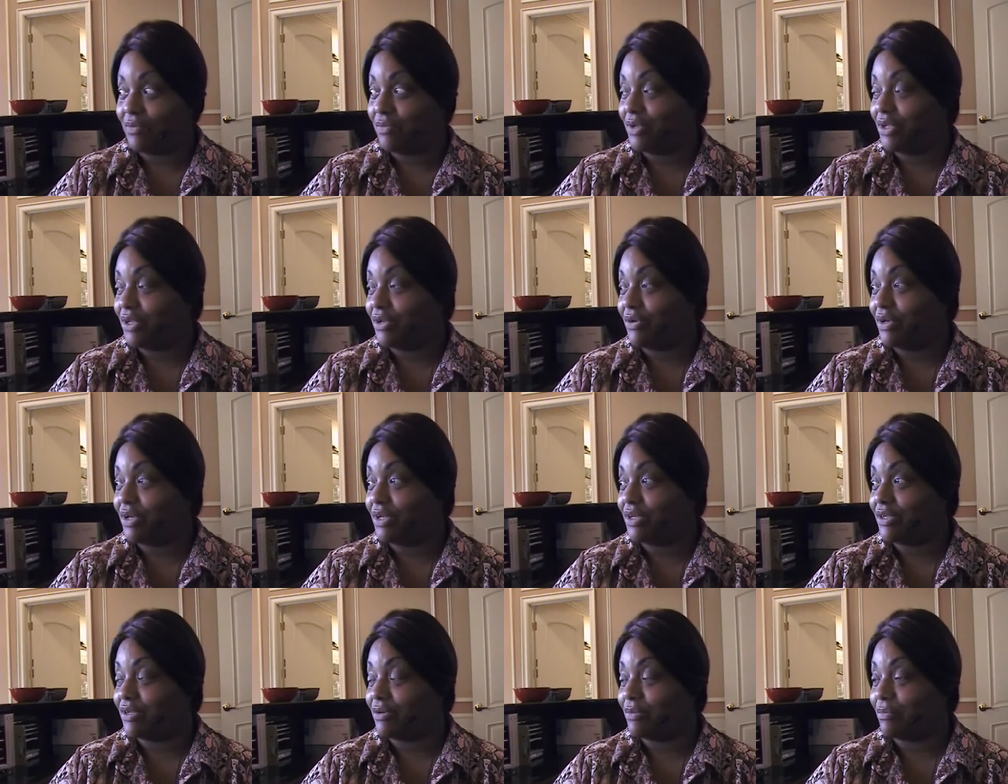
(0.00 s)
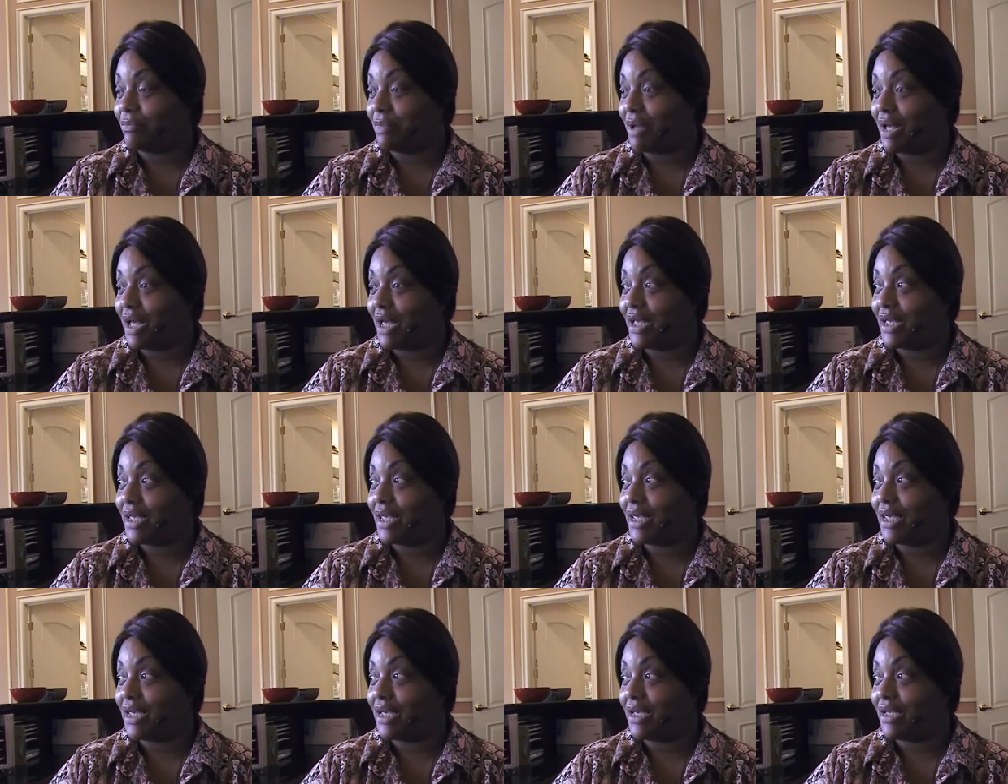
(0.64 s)
When you enter my
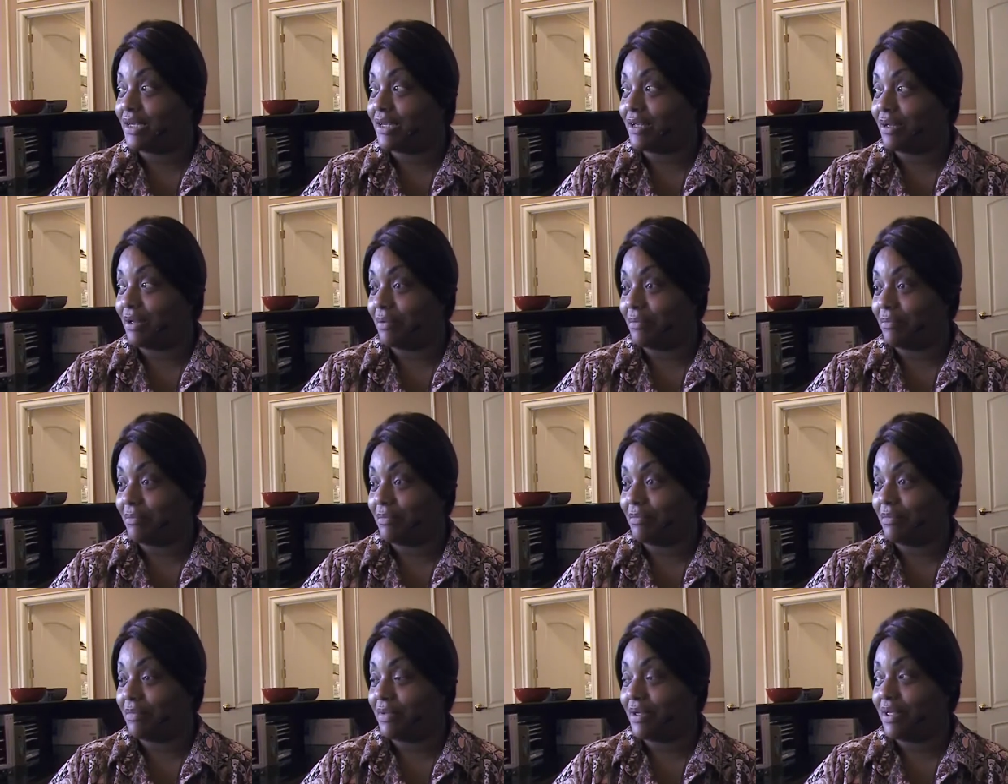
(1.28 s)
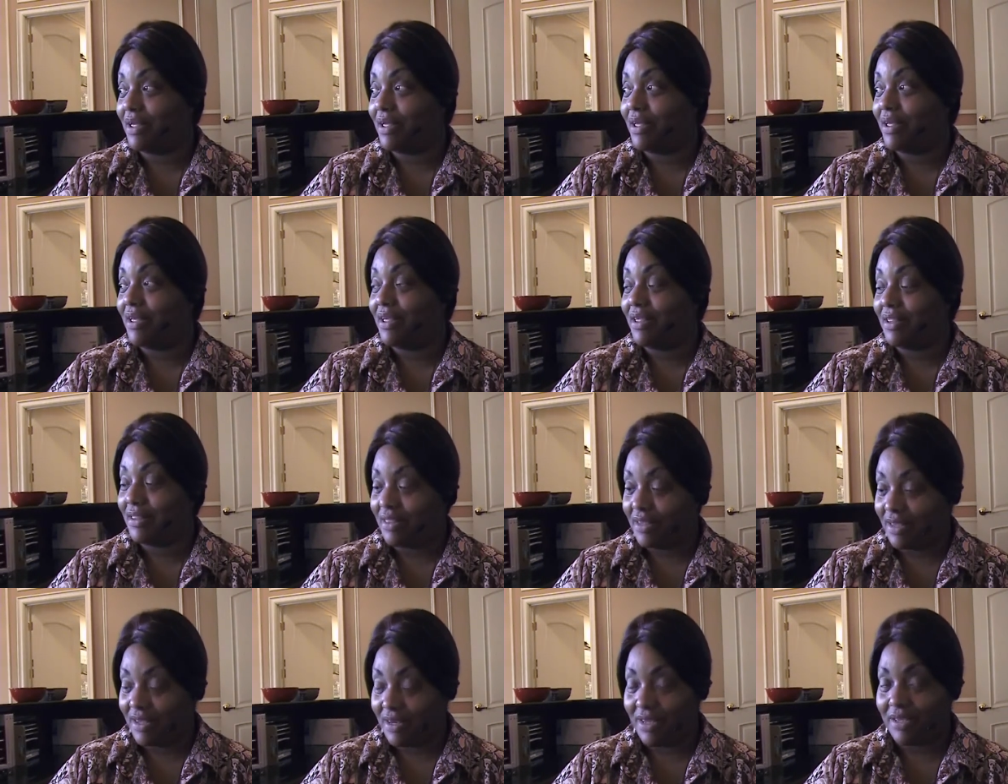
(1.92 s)
kingdom,
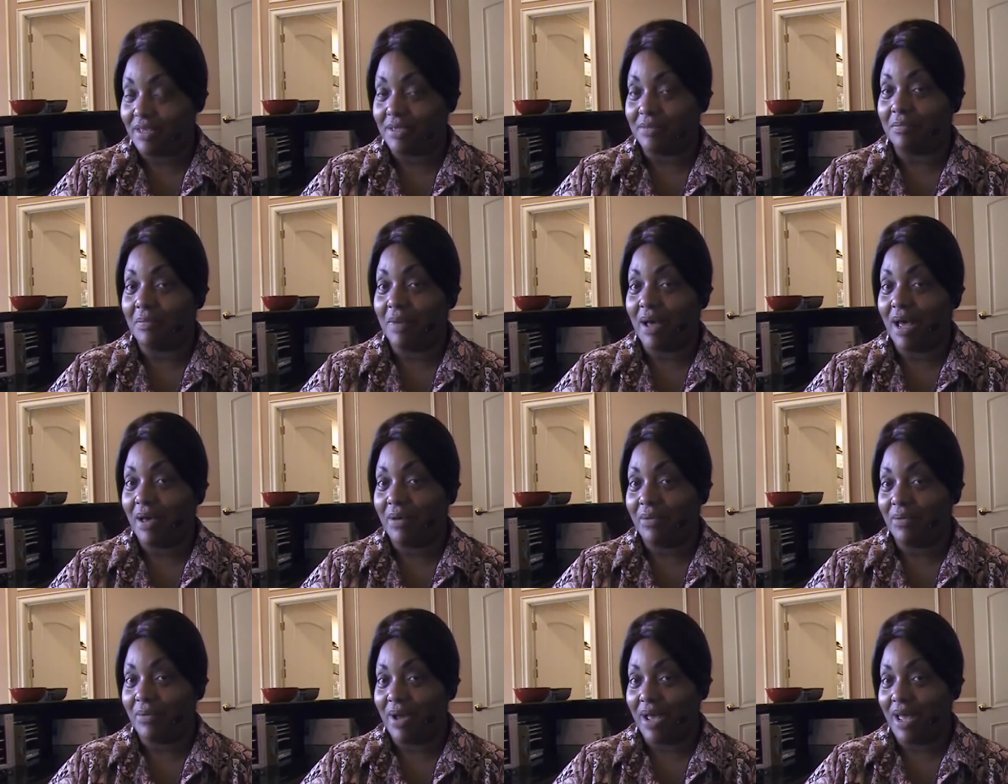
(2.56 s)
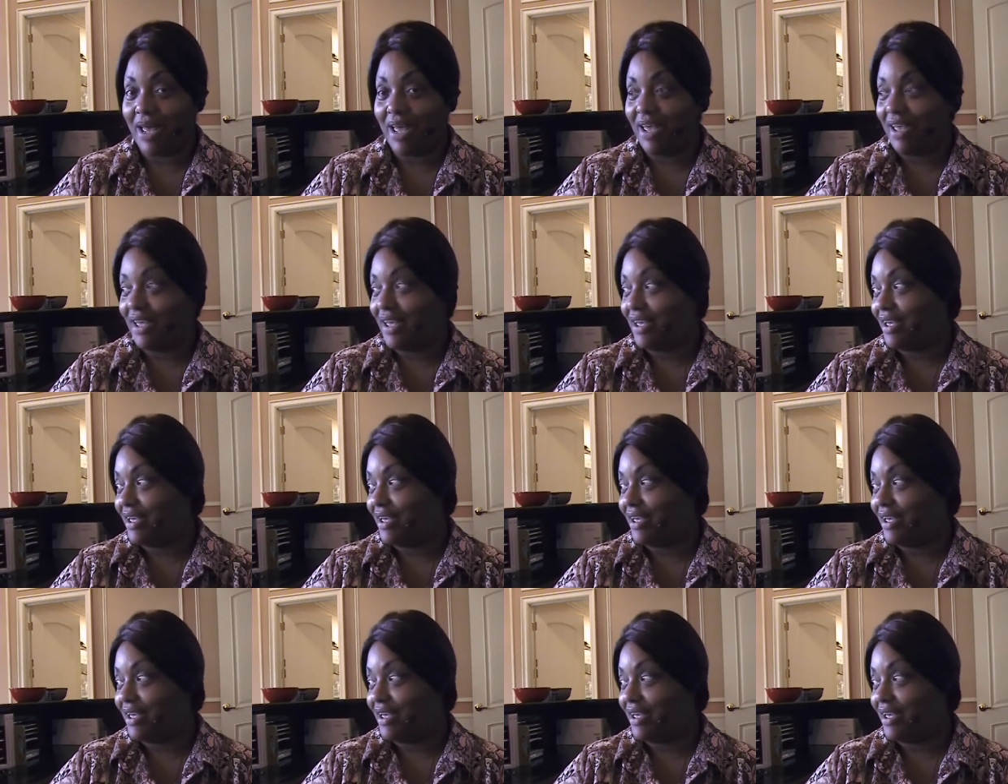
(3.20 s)
then it's my way.